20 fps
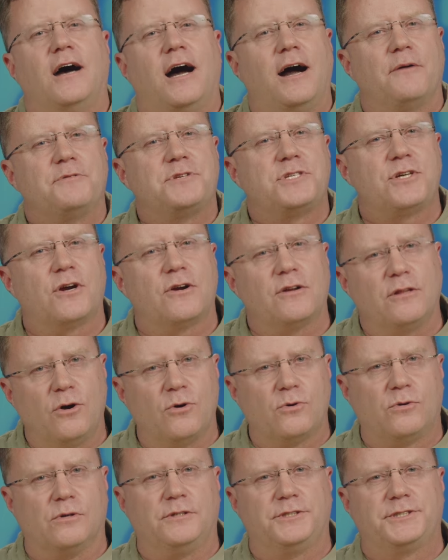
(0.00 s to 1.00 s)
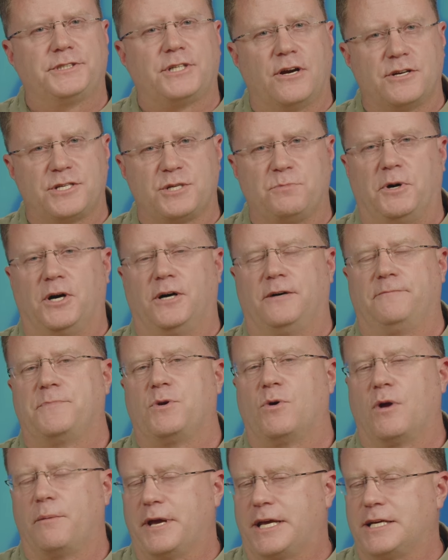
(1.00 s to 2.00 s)
I would start local, start small.
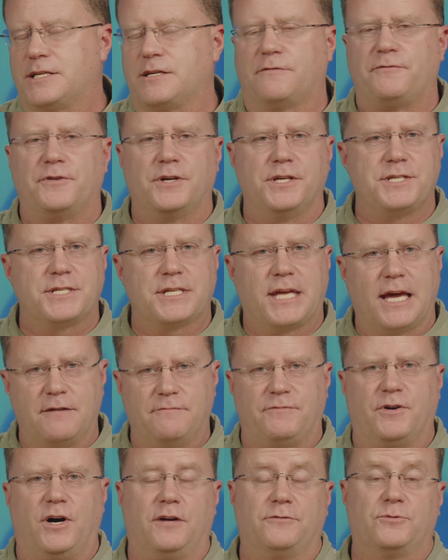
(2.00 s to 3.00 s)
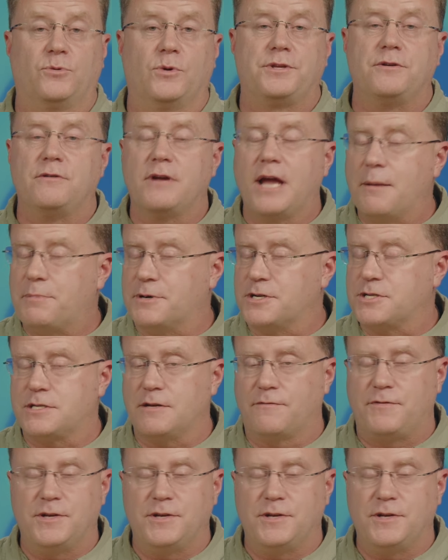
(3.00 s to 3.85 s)
You want to make a difference, get involved with your neighbors.